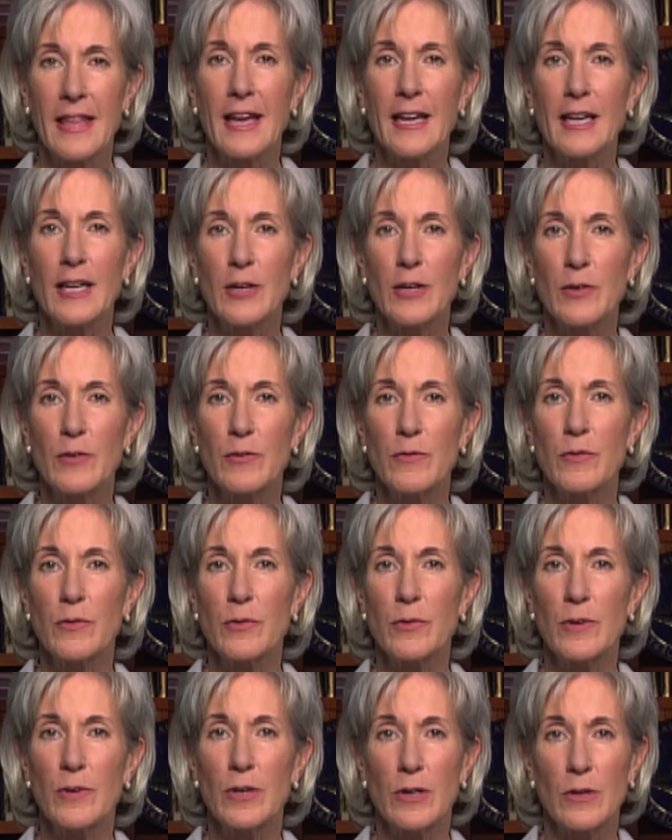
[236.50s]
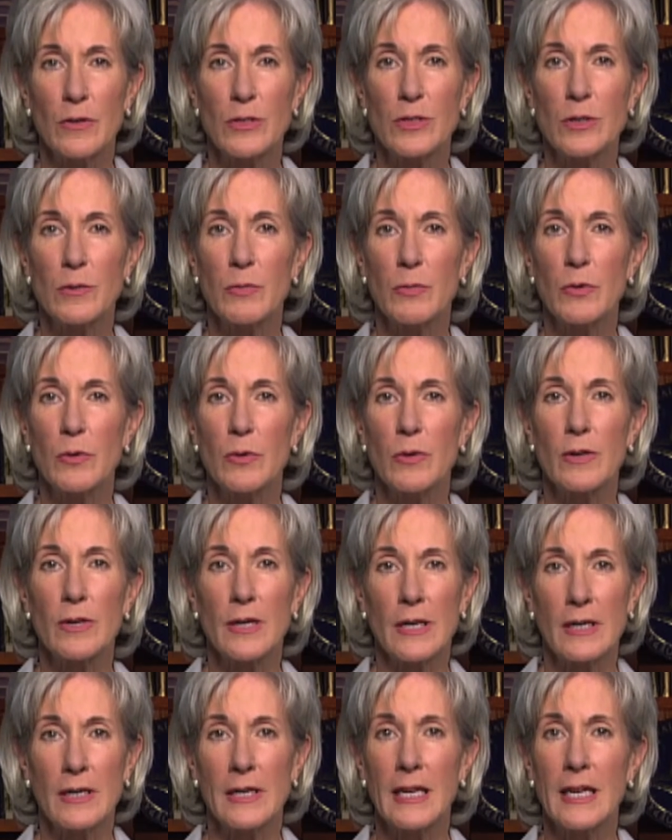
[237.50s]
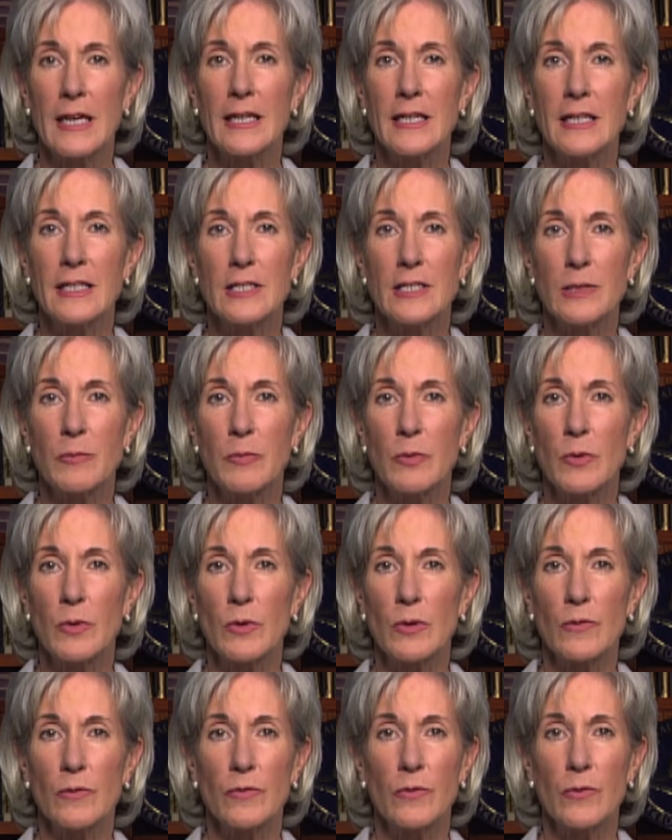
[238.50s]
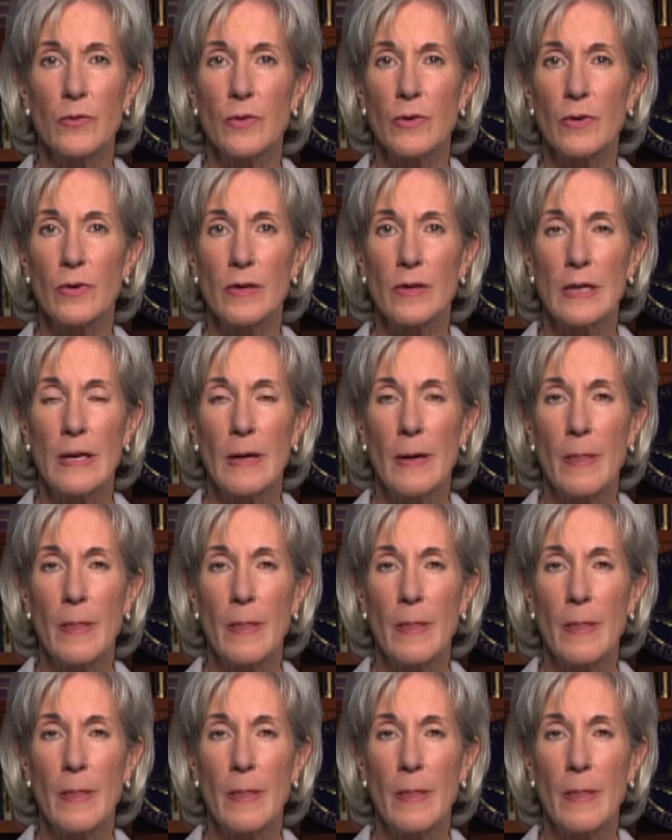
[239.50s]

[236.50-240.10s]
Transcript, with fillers: Thank you for your support and E D's support for